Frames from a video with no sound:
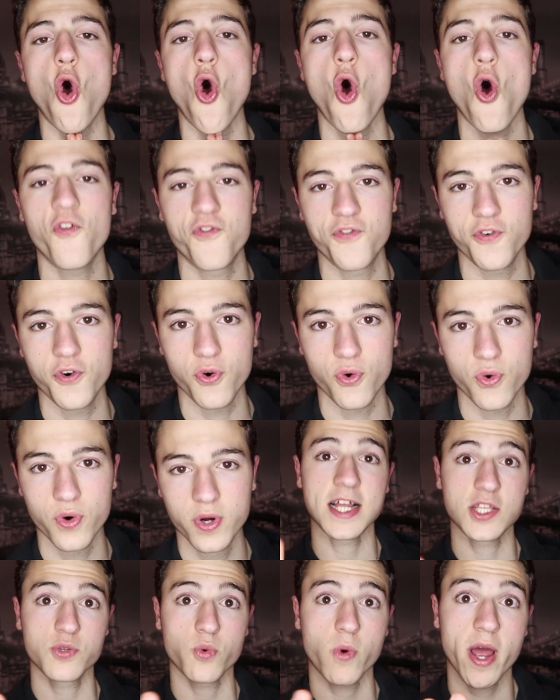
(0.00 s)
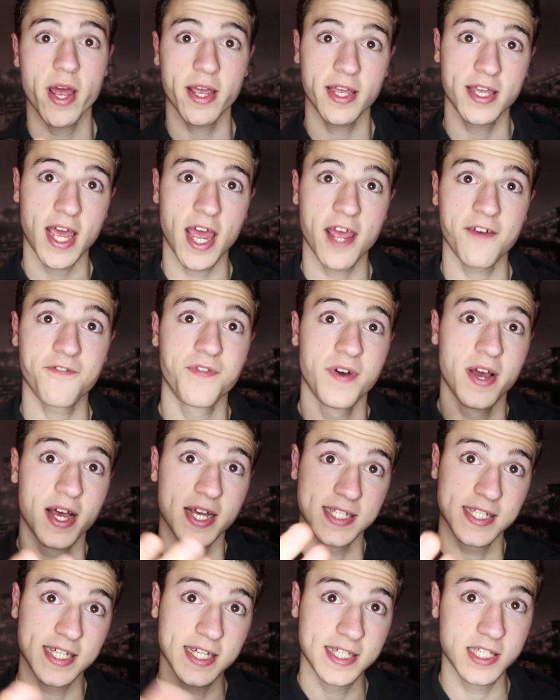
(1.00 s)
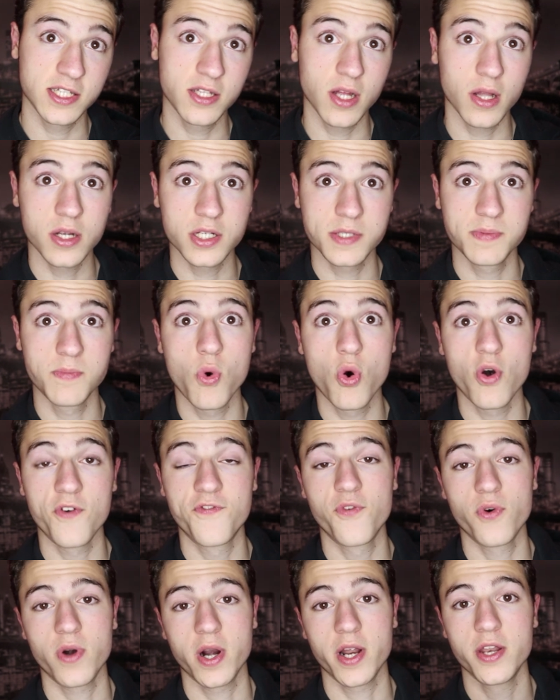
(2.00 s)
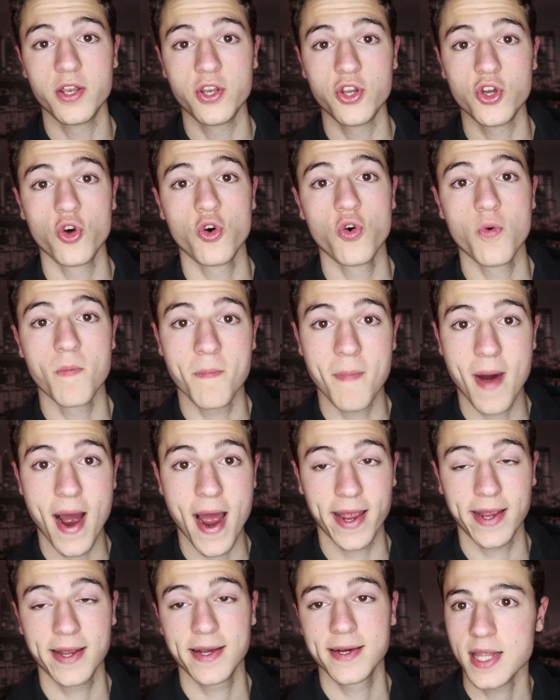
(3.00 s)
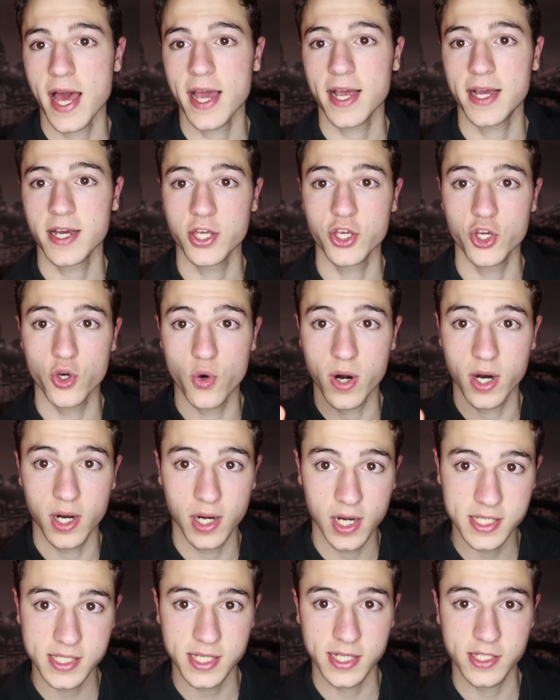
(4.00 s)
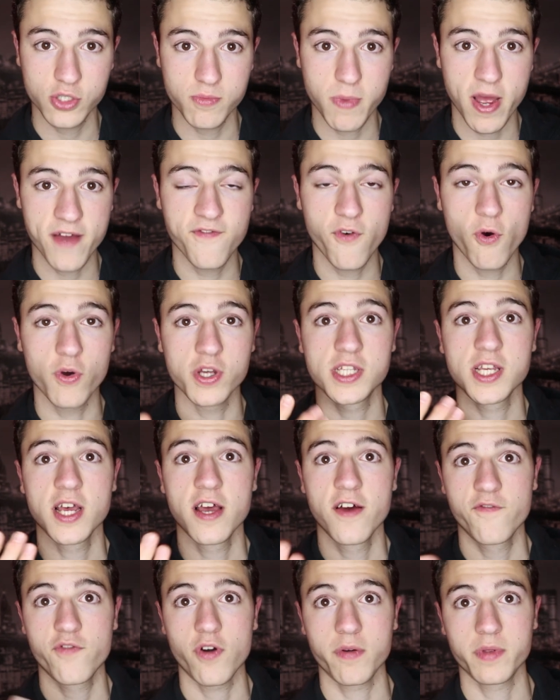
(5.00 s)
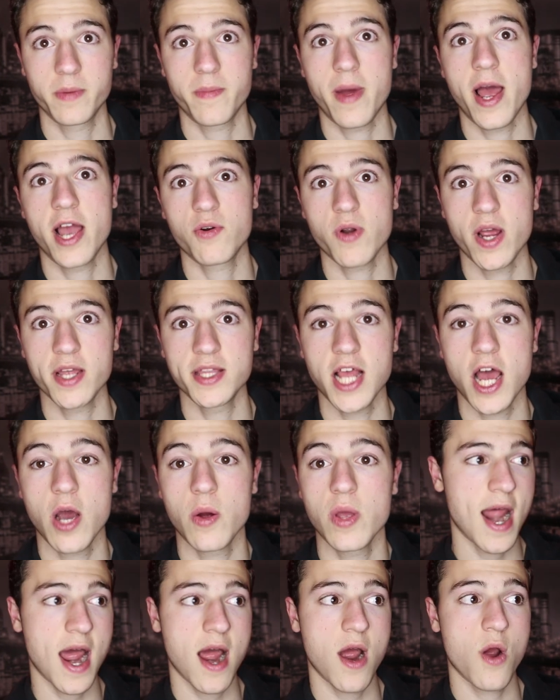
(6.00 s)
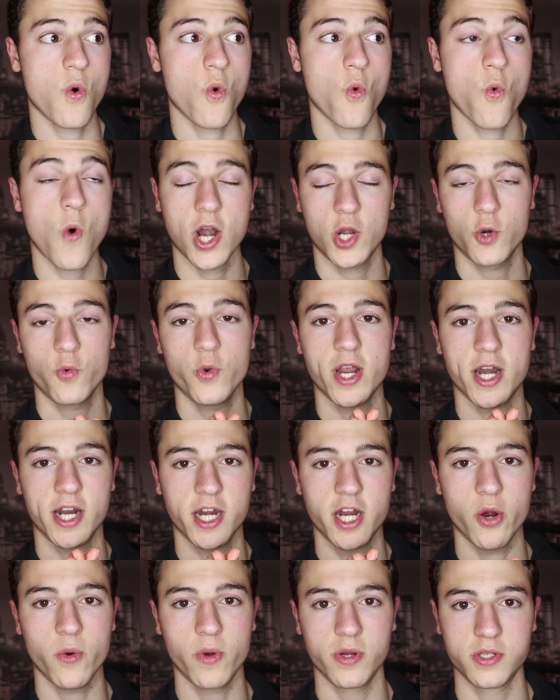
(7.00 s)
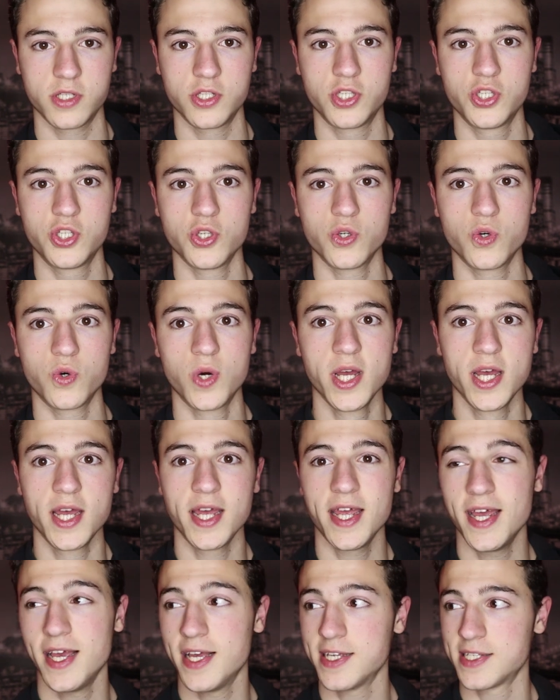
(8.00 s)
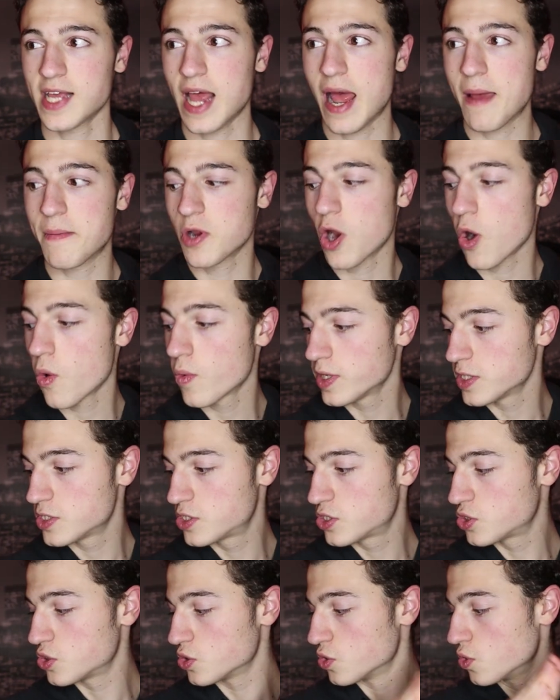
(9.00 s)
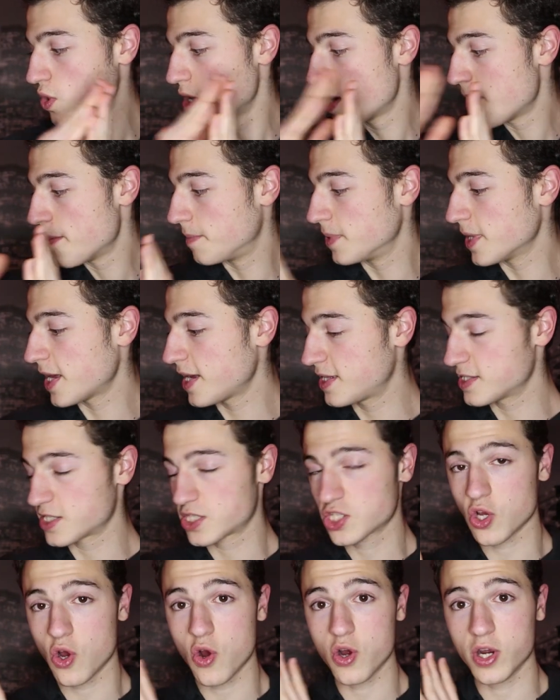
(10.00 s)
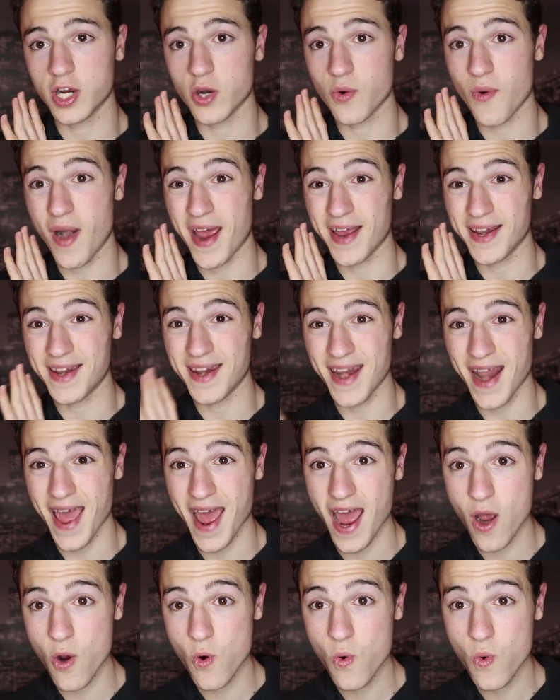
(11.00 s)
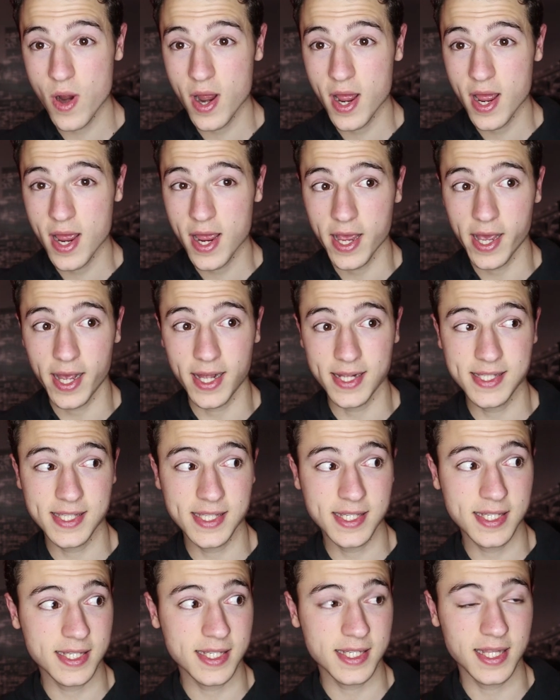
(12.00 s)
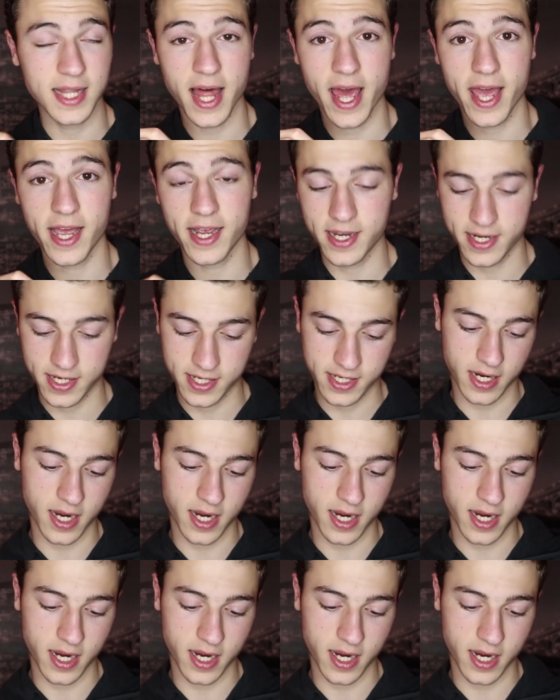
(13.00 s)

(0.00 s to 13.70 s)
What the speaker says: awful. That's why I gave $60 more for a new mic. Like, you are listening to my voice from the mic right now. Now what we are going to do is I'm going to play the song right now. It's like